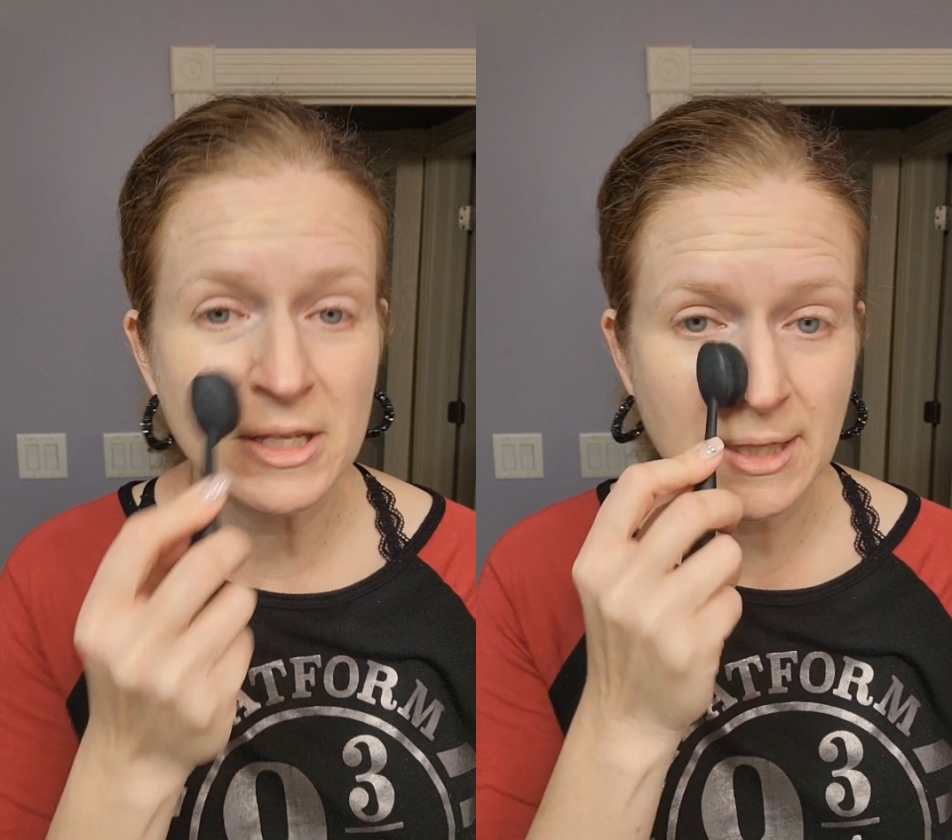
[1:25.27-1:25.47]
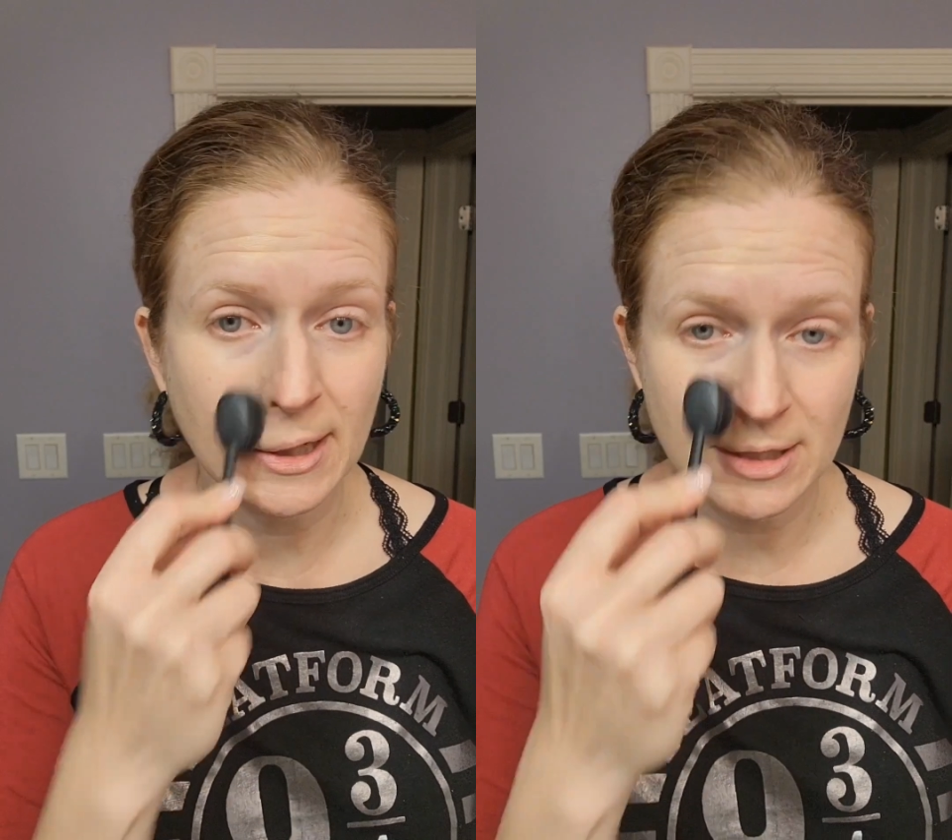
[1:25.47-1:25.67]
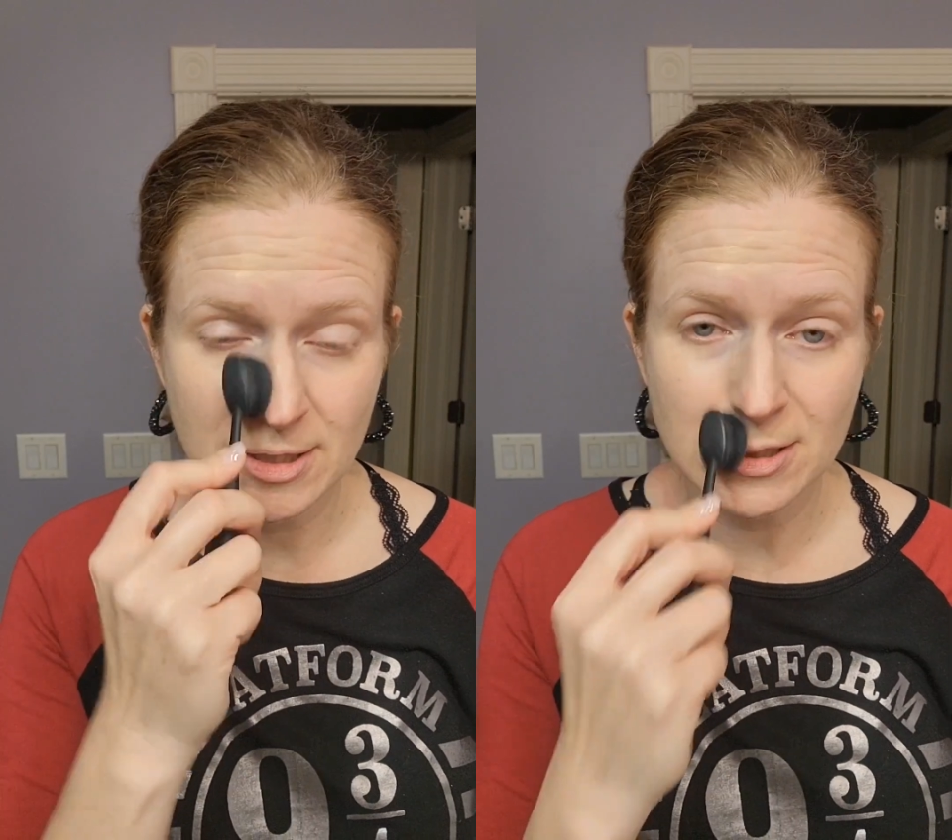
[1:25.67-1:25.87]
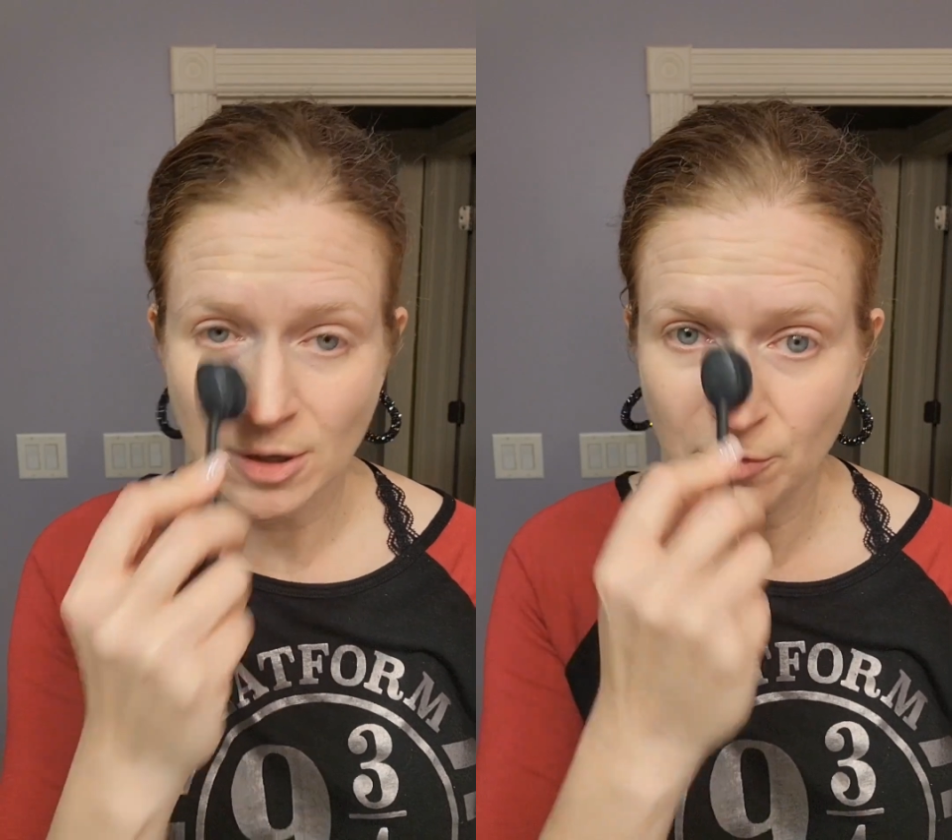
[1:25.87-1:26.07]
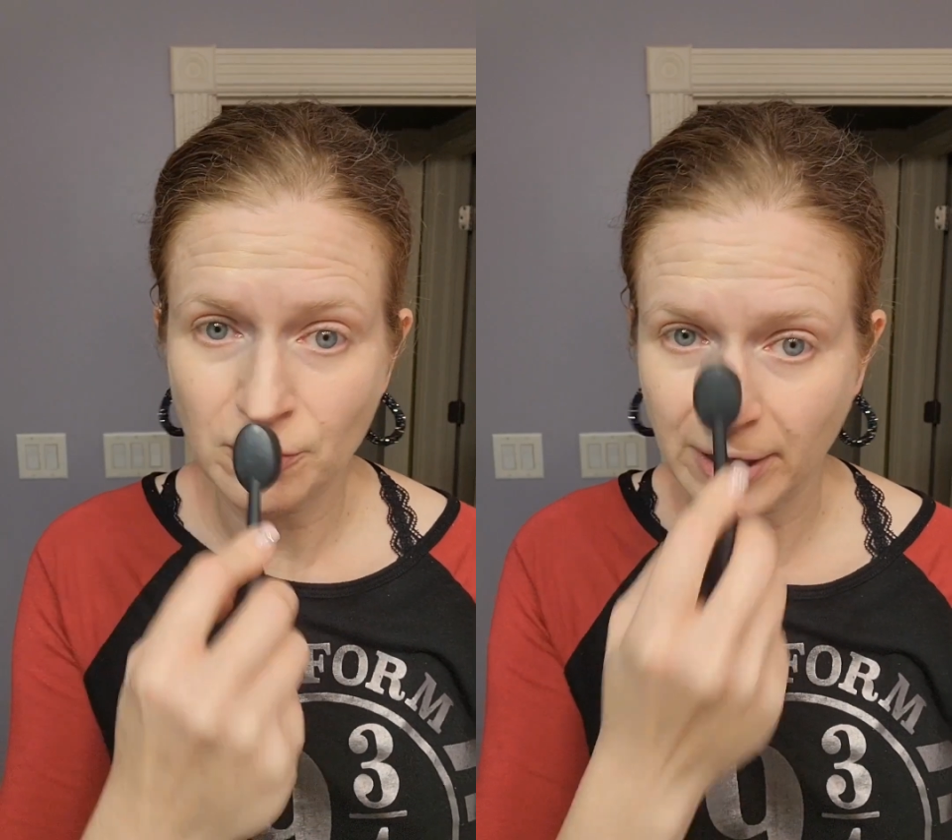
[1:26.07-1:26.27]
is that it's
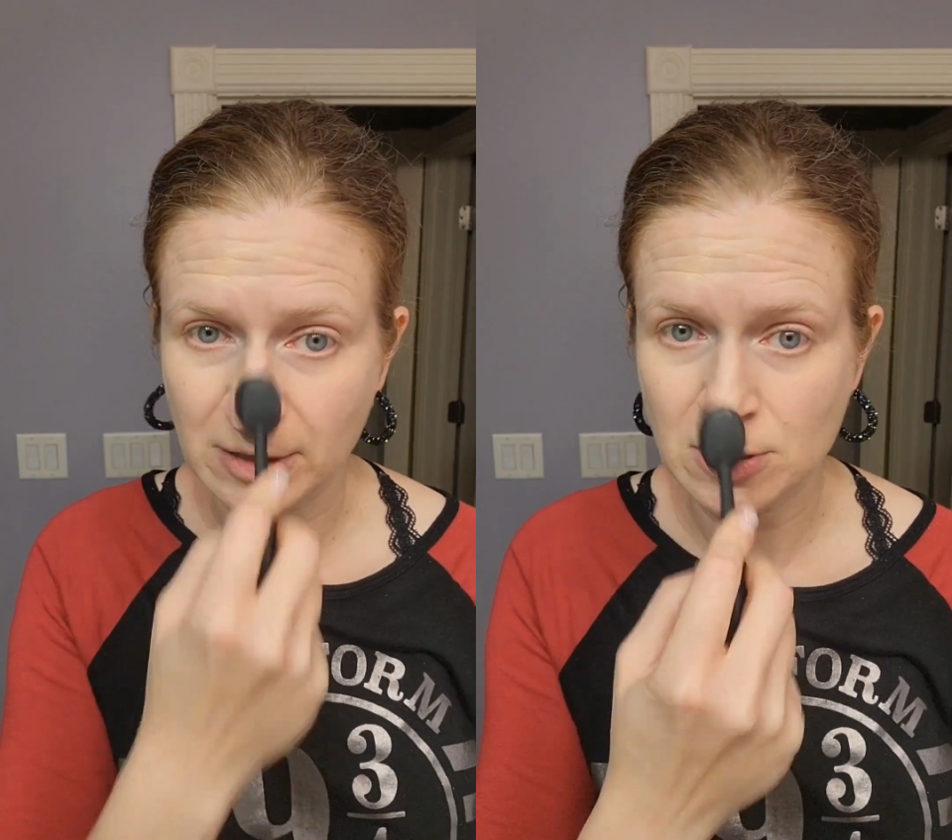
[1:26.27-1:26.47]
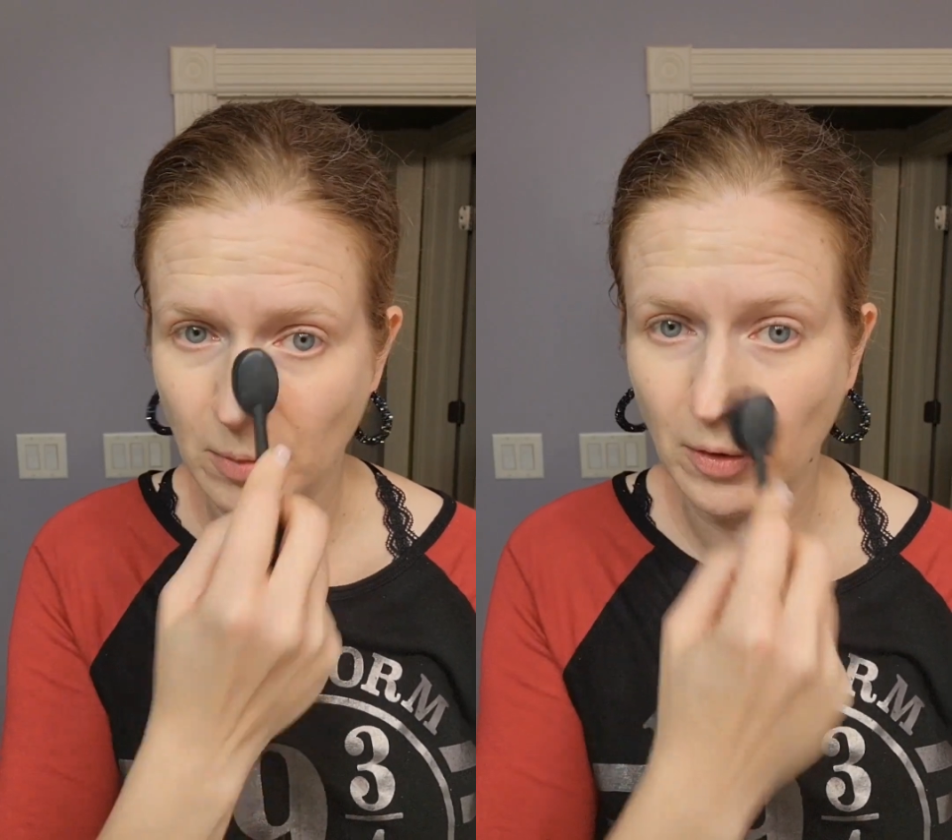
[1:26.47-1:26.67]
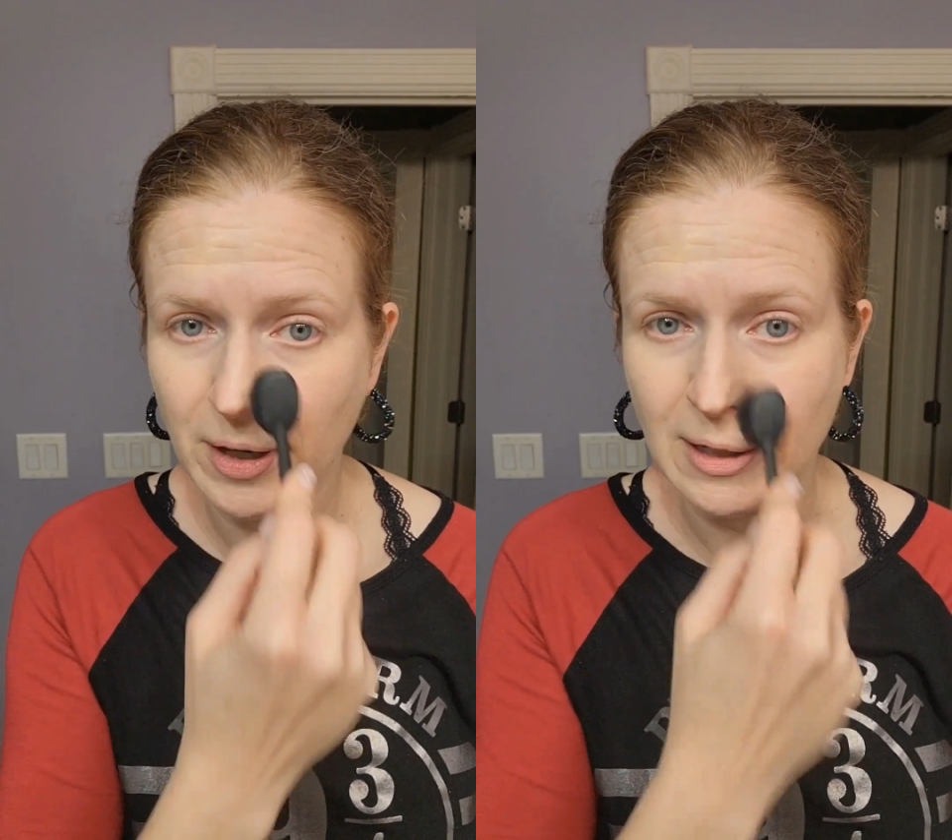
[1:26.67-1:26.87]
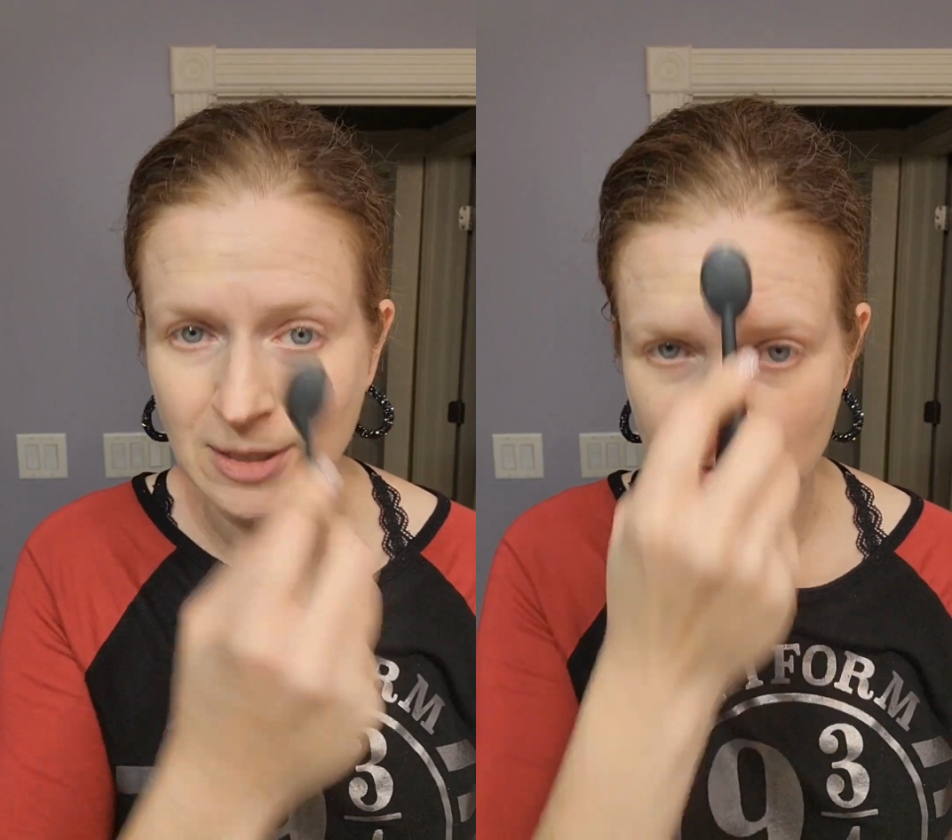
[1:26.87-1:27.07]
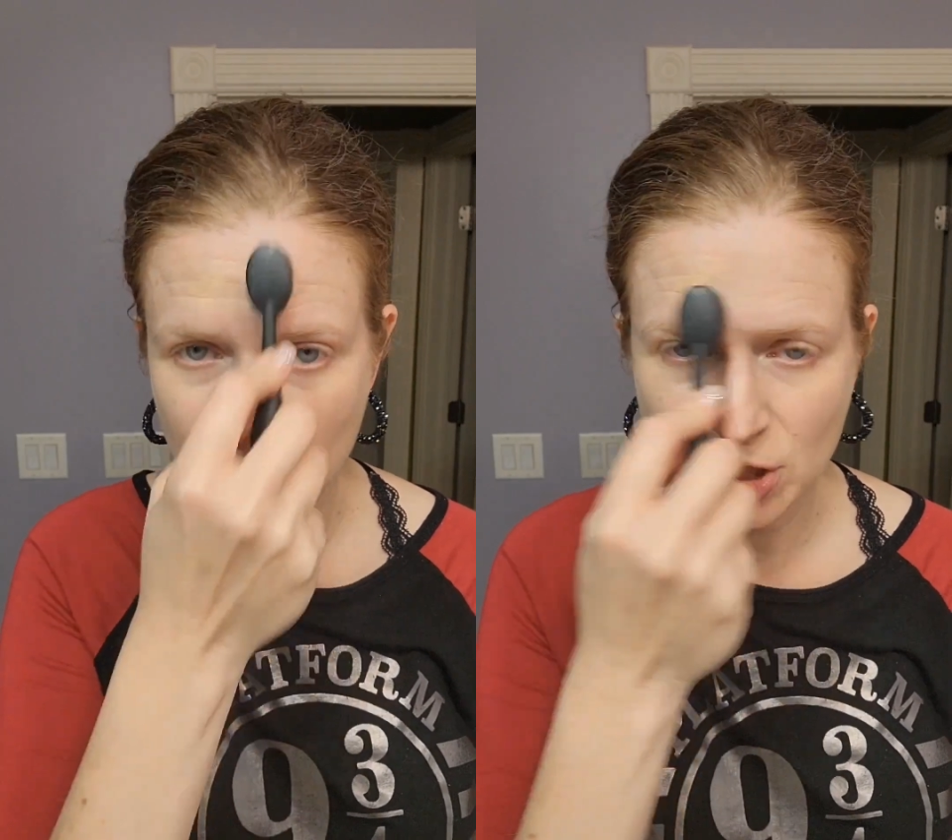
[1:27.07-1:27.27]
so flexible in
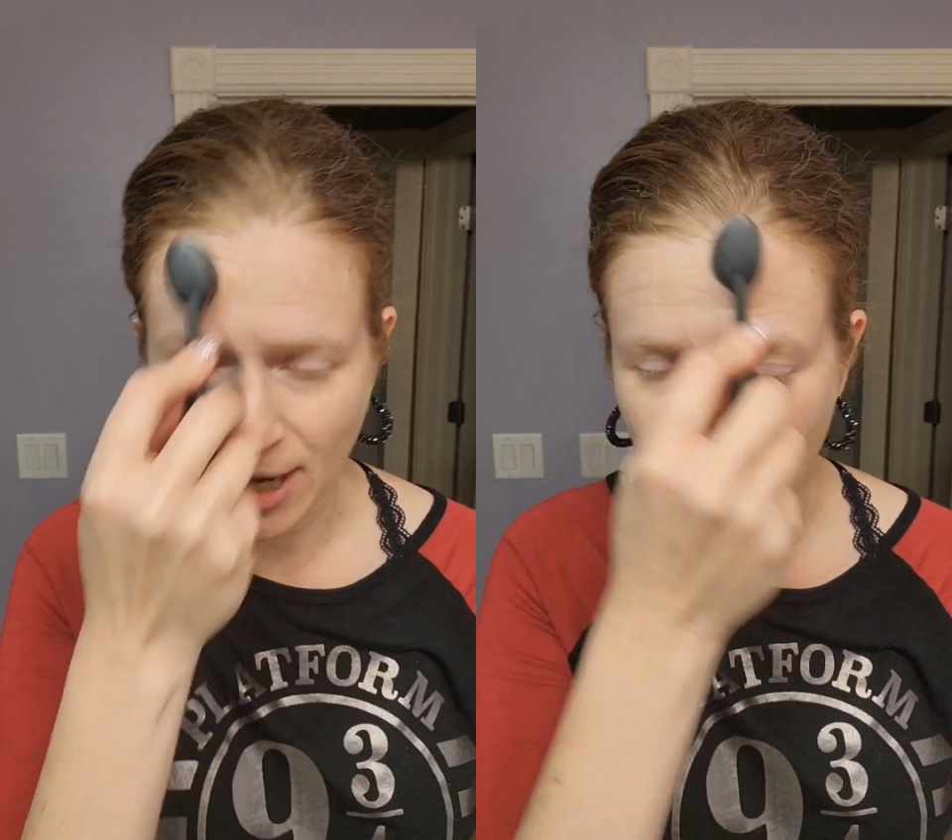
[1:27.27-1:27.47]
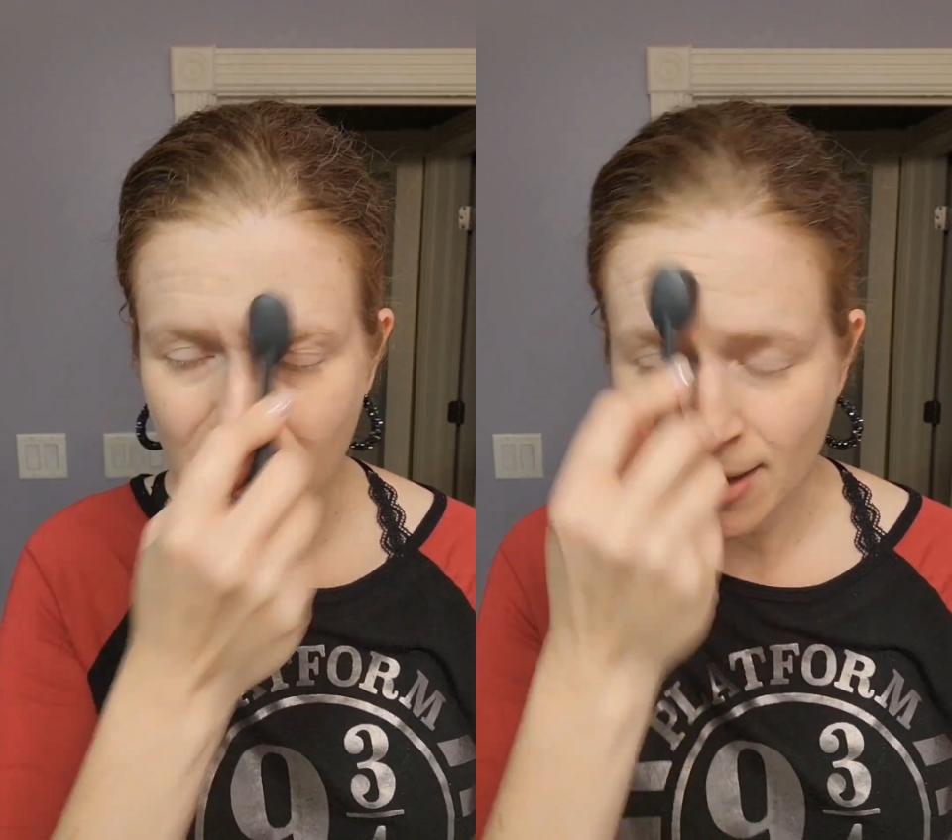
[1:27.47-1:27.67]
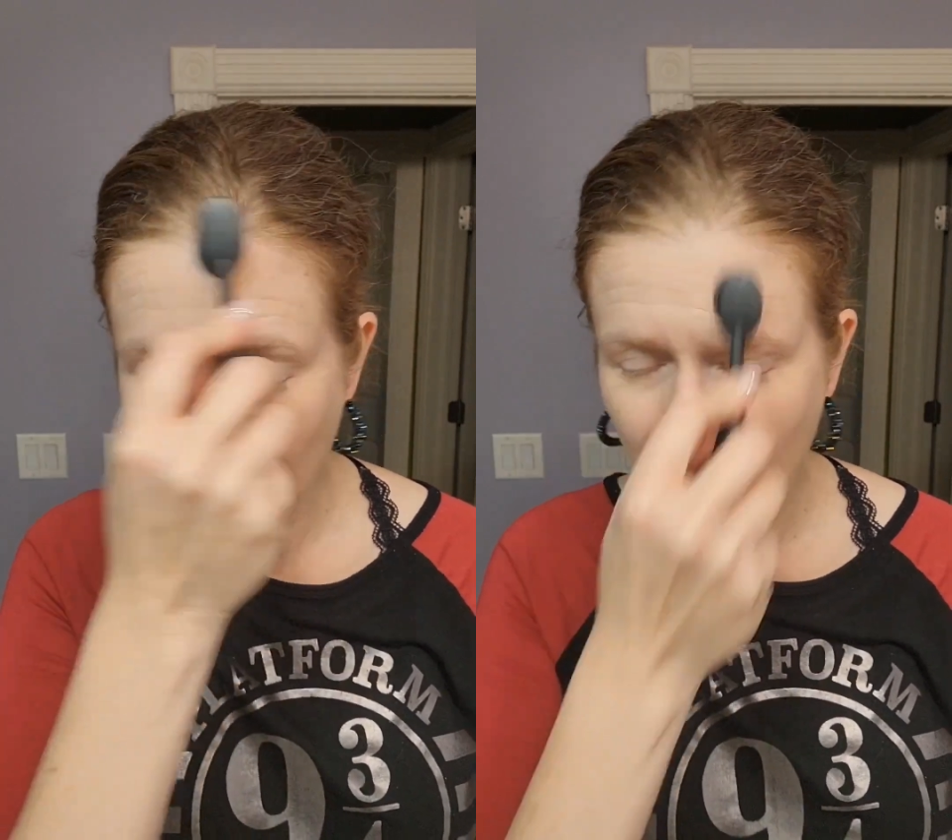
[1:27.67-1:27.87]
its shade.